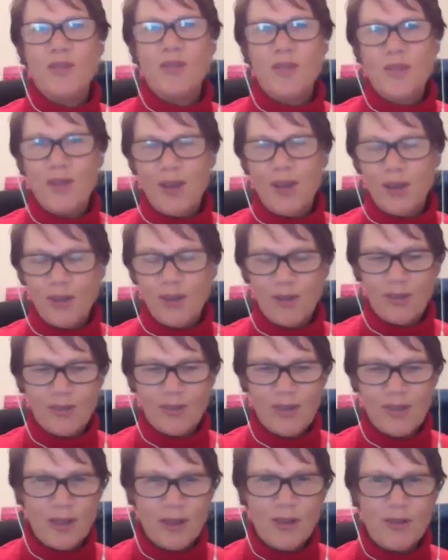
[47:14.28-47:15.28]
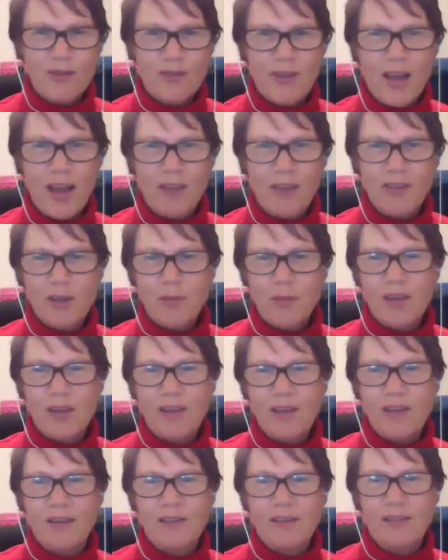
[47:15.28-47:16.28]
Thank you for having me,
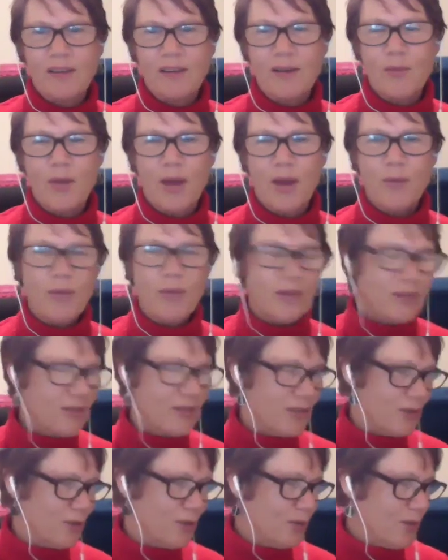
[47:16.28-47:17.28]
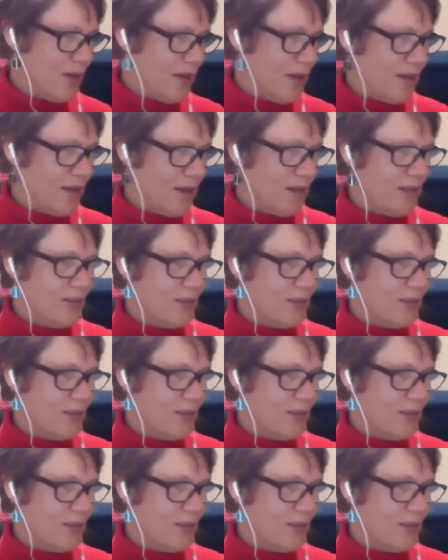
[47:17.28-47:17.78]
and I'm happy to,